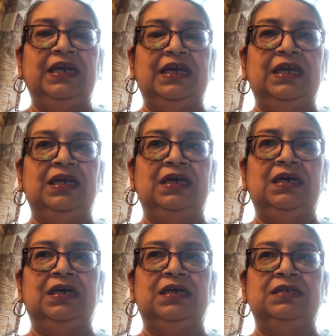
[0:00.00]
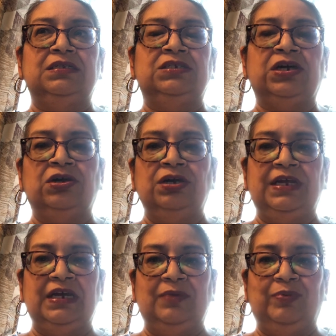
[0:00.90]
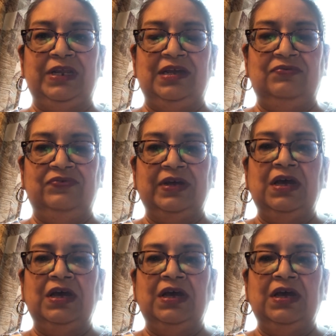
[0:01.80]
and Target, I believe.